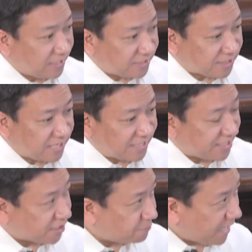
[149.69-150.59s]

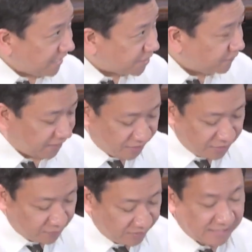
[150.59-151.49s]
It's a sliced
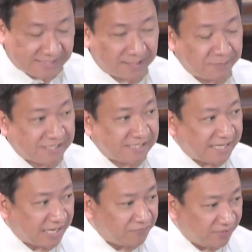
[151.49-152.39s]
video, it's a
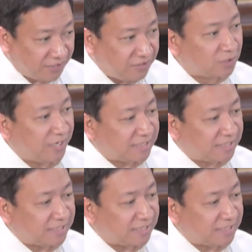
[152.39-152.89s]
misleading video.